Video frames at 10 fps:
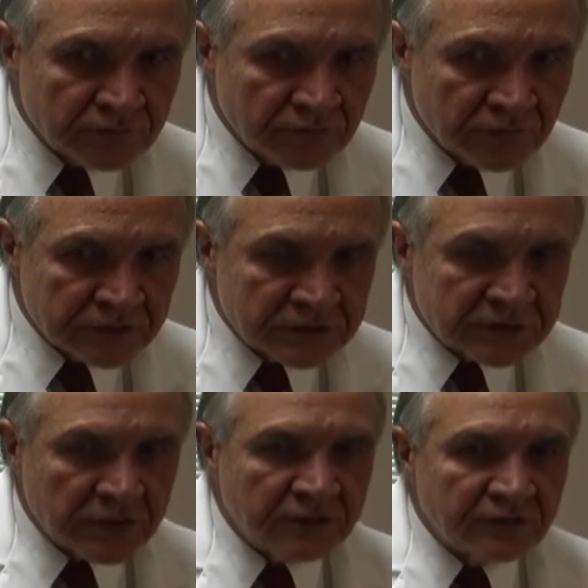with a
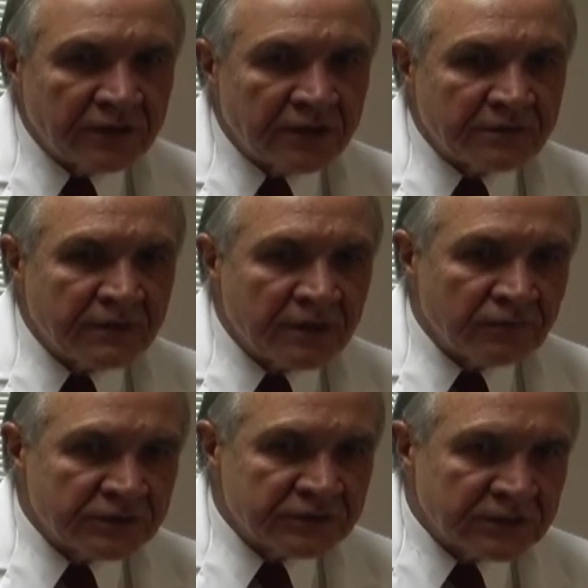scleroderma,
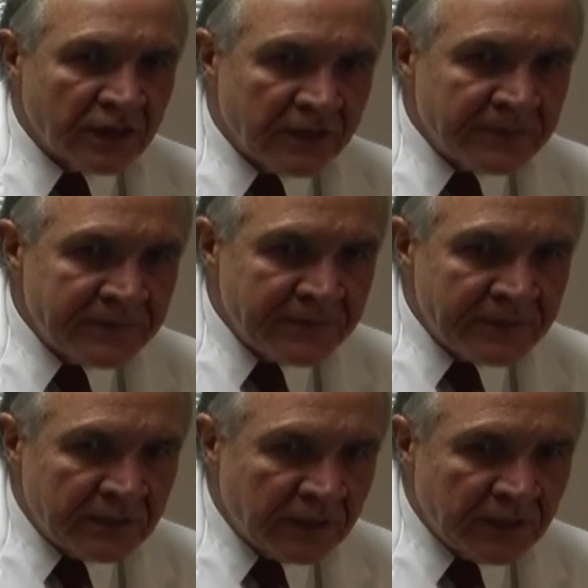with
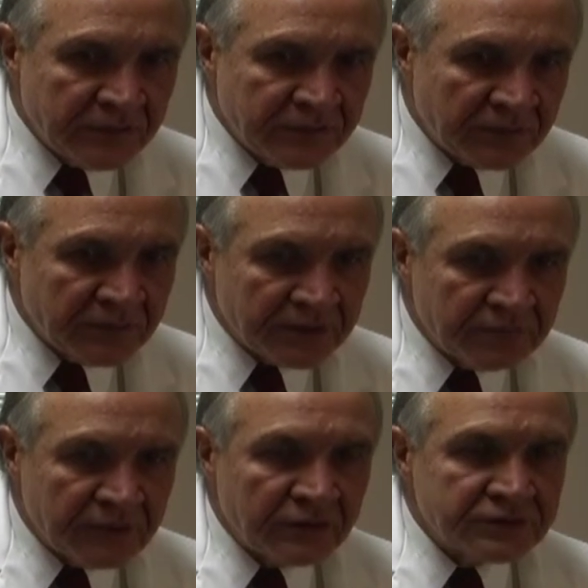
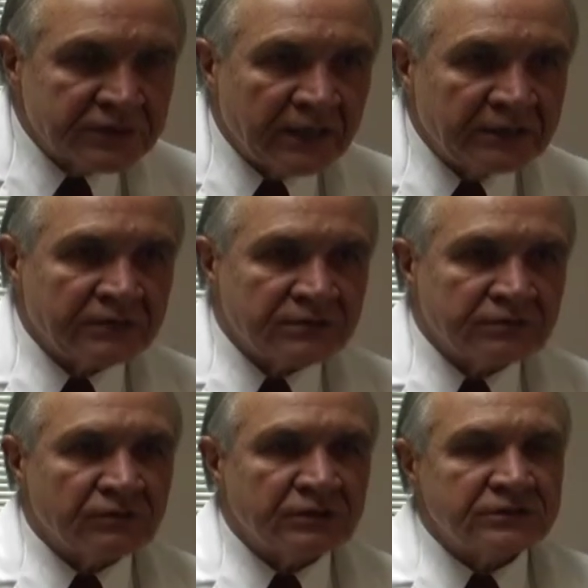dermatomyositis,
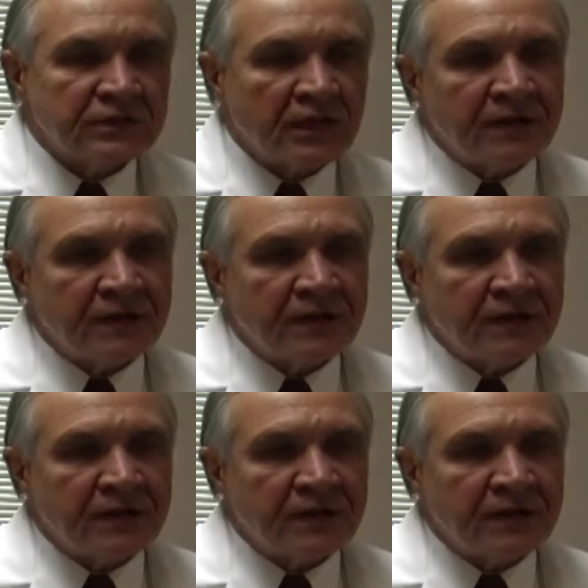with